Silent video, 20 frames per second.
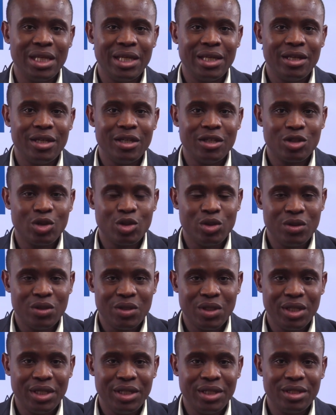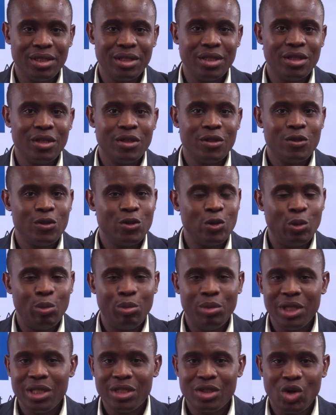is concerned. So
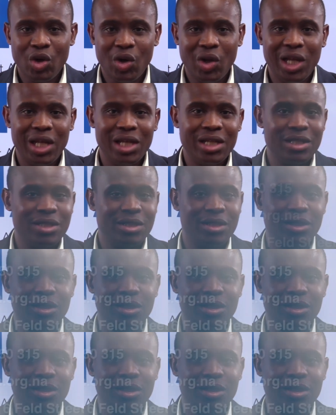please call us,